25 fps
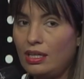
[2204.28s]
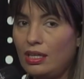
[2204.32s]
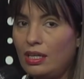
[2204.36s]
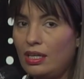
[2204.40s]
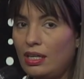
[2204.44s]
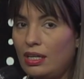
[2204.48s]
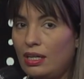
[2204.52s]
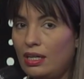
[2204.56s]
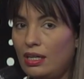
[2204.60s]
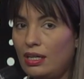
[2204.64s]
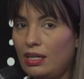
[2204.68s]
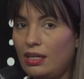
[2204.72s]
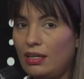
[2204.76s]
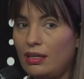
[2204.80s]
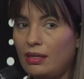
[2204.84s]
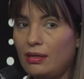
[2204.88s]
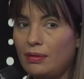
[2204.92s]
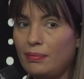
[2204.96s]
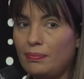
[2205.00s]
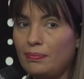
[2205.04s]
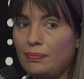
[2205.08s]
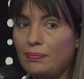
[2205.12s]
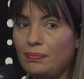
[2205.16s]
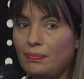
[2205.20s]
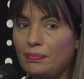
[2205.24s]

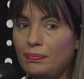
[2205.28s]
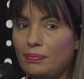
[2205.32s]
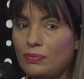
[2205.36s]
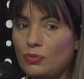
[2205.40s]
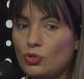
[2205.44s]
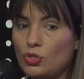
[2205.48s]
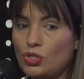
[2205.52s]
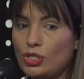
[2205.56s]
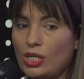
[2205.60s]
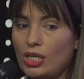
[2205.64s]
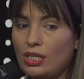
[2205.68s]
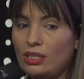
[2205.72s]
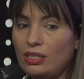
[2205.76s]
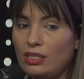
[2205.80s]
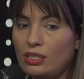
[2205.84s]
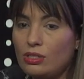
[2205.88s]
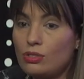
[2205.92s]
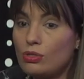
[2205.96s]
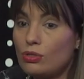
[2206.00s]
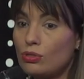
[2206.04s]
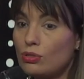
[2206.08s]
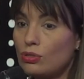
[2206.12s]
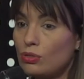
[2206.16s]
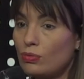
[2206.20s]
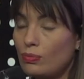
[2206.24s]
Schneider is
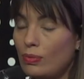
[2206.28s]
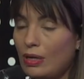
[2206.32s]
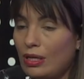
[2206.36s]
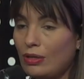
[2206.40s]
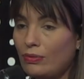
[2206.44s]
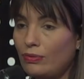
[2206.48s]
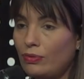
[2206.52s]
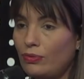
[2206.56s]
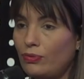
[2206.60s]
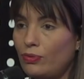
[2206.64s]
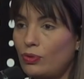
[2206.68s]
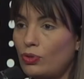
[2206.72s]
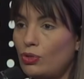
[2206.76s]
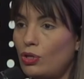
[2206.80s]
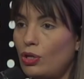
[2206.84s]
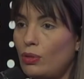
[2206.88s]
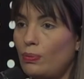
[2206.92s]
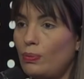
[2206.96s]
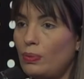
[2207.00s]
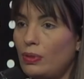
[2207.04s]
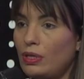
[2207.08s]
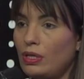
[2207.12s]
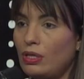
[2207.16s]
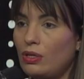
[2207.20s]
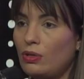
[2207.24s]
also one of the few
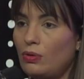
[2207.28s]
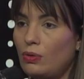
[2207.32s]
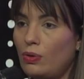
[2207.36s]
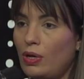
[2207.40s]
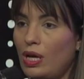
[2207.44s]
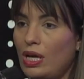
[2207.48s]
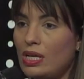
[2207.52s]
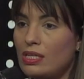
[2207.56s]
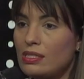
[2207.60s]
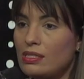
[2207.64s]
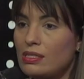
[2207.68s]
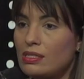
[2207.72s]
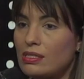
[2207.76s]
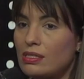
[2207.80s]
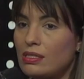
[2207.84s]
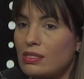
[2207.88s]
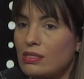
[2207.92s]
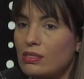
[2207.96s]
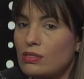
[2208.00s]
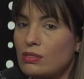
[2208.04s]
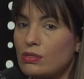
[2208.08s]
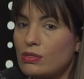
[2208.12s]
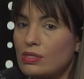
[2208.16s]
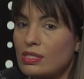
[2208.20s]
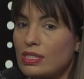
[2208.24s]
companies who has a
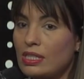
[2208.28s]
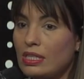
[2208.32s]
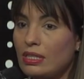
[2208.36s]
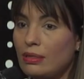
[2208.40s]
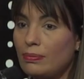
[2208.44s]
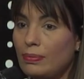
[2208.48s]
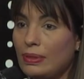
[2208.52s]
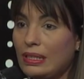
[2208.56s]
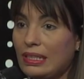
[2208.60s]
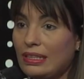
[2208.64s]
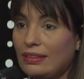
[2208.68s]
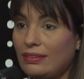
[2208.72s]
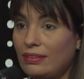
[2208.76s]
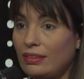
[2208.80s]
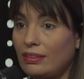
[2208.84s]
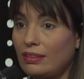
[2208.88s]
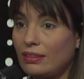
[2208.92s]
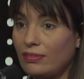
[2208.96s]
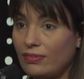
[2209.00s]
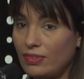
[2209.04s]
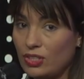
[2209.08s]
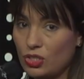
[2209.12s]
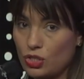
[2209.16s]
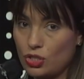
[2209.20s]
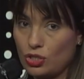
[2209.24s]
sustainability
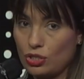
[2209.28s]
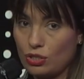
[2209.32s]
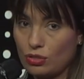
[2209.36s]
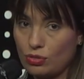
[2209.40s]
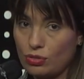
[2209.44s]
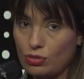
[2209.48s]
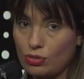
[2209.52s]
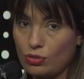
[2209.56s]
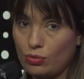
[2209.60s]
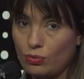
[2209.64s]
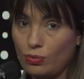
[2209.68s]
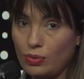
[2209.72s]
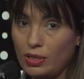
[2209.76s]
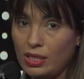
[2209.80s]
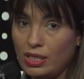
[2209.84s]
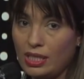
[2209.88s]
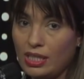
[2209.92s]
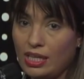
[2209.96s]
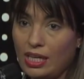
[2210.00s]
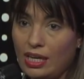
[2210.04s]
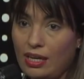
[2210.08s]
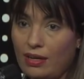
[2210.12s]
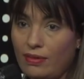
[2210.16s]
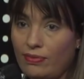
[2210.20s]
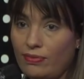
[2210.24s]
division. So we
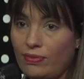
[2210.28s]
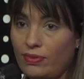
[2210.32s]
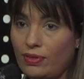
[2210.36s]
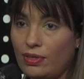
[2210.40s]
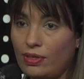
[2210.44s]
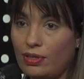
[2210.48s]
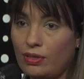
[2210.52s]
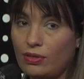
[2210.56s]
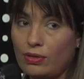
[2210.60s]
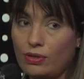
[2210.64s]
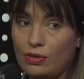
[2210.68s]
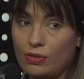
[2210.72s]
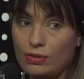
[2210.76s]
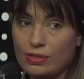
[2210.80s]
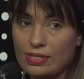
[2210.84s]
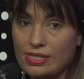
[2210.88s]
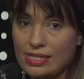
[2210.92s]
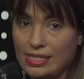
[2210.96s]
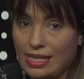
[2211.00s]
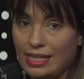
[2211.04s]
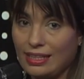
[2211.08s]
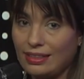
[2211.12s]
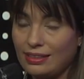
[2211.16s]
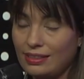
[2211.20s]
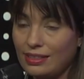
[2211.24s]
have
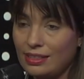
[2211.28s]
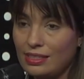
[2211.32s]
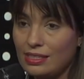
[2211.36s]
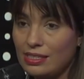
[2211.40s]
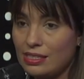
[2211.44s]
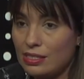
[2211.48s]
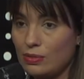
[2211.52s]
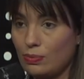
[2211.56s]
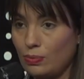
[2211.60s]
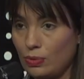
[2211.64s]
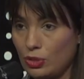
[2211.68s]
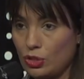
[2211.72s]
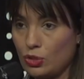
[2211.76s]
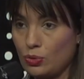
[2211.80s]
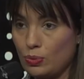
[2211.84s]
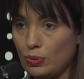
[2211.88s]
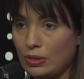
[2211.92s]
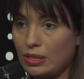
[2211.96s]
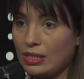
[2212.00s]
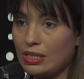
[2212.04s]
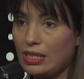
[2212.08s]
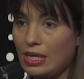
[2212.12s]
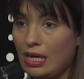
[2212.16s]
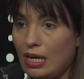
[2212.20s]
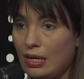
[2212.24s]
consultants which
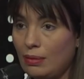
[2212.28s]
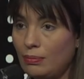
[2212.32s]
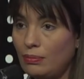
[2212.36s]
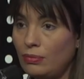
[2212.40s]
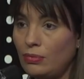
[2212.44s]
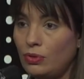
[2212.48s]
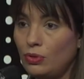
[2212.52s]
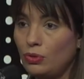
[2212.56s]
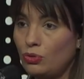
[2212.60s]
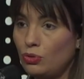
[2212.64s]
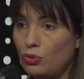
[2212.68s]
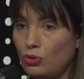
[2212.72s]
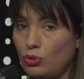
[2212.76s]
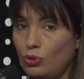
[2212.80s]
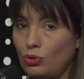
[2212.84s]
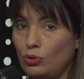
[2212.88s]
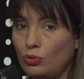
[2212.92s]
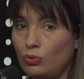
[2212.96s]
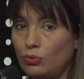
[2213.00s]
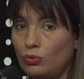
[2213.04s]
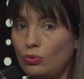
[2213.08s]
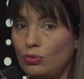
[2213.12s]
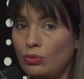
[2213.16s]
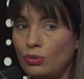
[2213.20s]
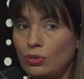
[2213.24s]
will come to
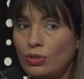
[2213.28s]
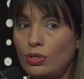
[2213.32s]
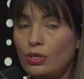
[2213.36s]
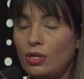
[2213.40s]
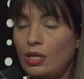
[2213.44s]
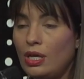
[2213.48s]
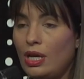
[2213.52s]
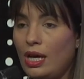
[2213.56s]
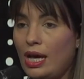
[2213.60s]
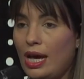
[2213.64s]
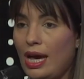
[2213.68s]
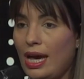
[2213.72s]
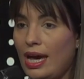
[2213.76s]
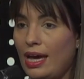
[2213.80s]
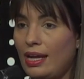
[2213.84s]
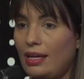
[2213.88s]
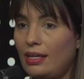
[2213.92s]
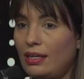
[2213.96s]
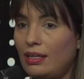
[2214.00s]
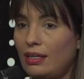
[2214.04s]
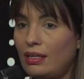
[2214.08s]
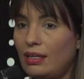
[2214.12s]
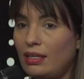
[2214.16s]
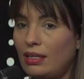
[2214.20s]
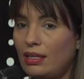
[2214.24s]
you
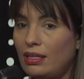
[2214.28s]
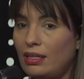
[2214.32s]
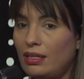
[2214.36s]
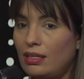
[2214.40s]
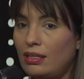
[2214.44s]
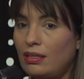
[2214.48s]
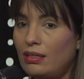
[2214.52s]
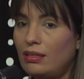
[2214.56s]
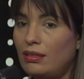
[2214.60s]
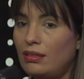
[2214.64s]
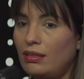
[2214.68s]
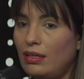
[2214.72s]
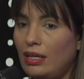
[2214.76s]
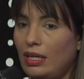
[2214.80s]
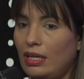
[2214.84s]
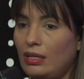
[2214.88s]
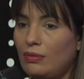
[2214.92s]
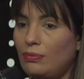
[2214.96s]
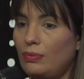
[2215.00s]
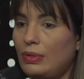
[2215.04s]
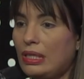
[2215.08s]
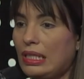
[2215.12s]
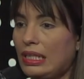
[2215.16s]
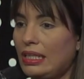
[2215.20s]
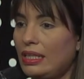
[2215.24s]
and
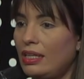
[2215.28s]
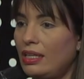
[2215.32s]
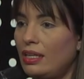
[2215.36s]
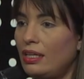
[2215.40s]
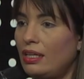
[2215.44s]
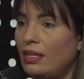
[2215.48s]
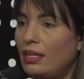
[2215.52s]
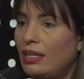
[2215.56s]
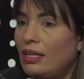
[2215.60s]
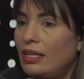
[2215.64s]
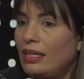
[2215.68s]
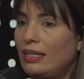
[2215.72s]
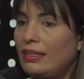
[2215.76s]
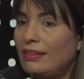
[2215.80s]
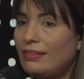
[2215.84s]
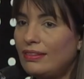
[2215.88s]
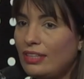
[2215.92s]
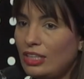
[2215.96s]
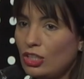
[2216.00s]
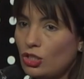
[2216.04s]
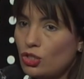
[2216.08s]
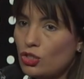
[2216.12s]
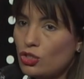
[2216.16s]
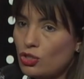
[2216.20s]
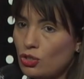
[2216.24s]
really
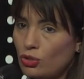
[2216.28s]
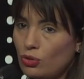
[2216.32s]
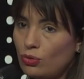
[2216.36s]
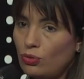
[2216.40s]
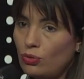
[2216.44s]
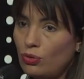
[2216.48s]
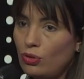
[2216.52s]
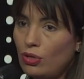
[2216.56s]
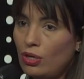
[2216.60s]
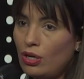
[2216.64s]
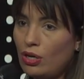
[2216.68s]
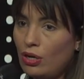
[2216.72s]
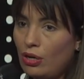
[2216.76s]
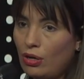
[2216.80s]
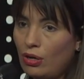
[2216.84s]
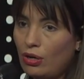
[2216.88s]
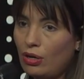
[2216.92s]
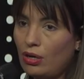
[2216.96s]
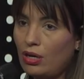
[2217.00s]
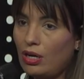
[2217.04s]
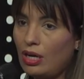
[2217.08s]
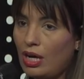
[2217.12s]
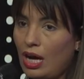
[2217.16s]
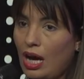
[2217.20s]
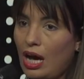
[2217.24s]
teach you
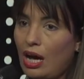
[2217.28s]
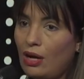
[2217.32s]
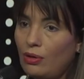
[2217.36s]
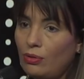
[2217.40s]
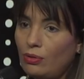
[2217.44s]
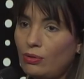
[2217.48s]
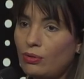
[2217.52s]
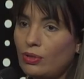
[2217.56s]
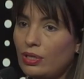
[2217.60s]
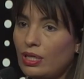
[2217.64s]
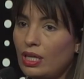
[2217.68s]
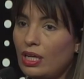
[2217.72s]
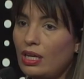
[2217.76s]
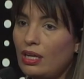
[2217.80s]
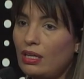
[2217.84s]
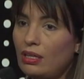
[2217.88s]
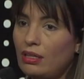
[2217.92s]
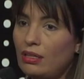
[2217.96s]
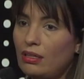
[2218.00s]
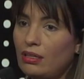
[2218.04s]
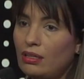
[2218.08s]
how you can